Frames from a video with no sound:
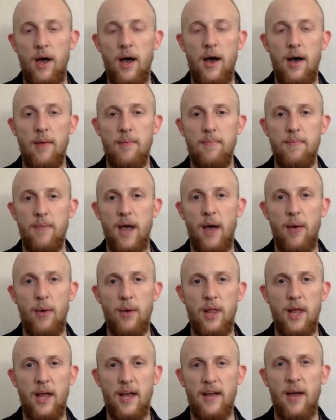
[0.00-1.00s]
I
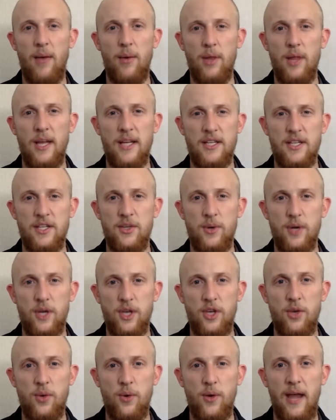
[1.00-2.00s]
would like to do a
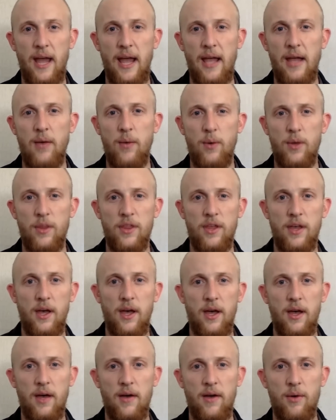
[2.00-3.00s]
Q&A with
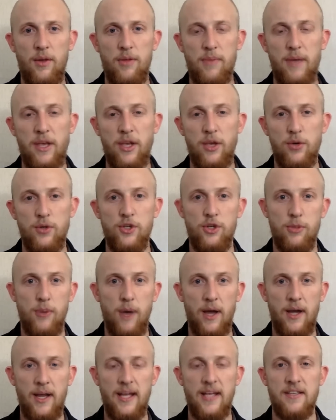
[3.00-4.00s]
my YouTube
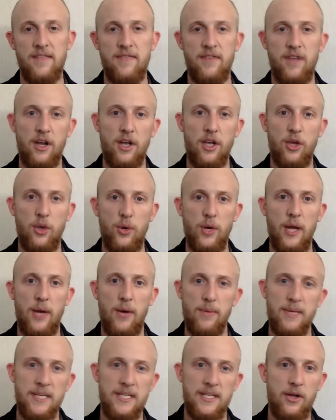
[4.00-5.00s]
audience. I've done a Q&A
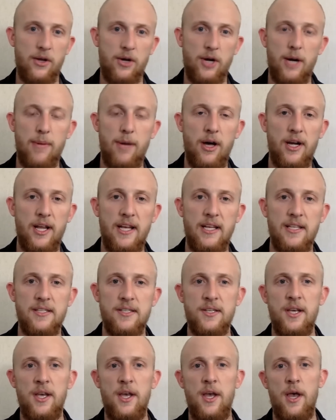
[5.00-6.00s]
with my Telegram
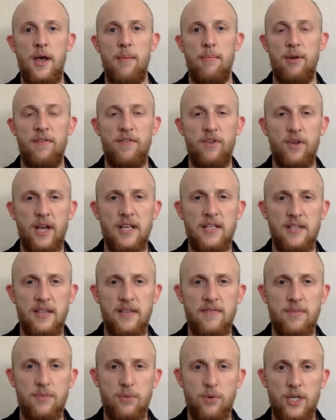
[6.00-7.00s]
audience, but if you guys
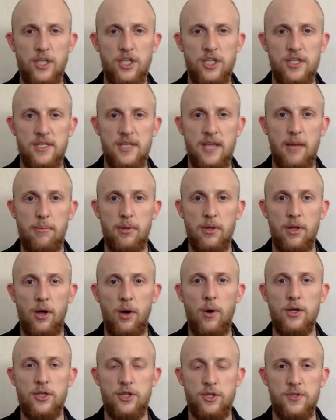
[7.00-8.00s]
leave some questions down
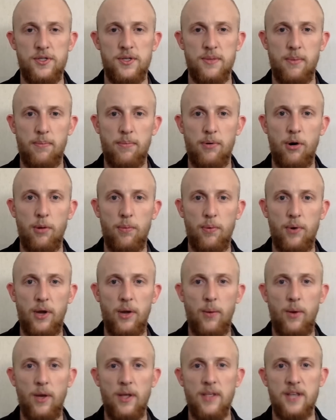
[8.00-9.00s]
below, I'll choose some
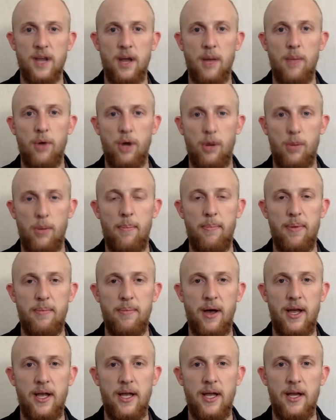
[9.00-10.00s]
appropriate ones and I'll put them up in
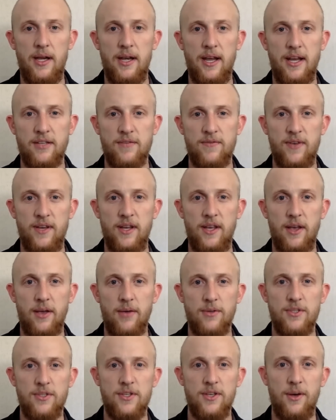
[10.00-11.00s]
my next video.
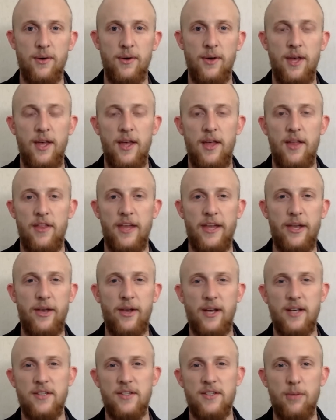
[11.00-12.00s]
So thank you
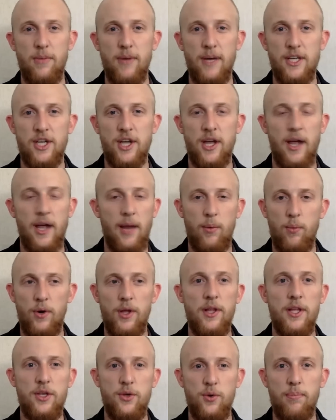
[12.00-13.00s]
guys so much. I
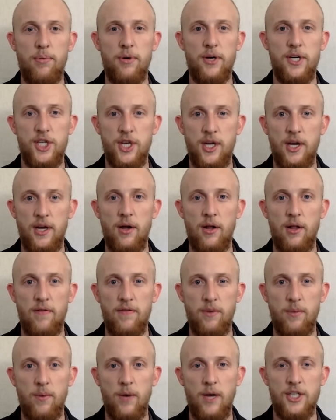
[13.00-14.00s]
really do appreciate all
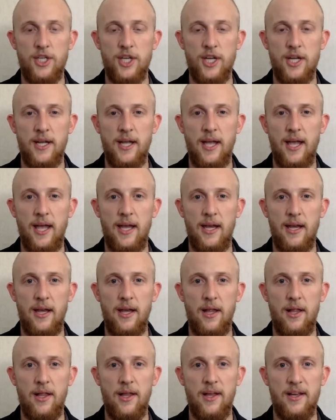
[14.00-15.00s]
of you watching, and
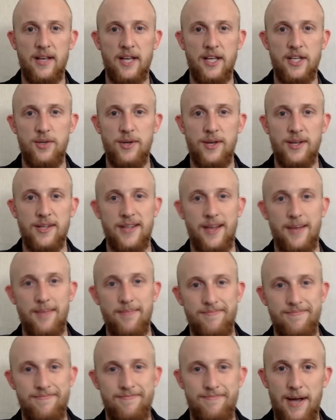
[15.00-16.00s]
I'll catch you next time.
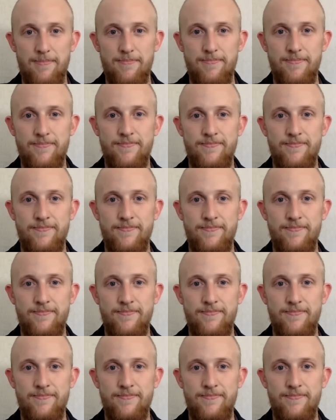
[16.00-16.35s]
Bye.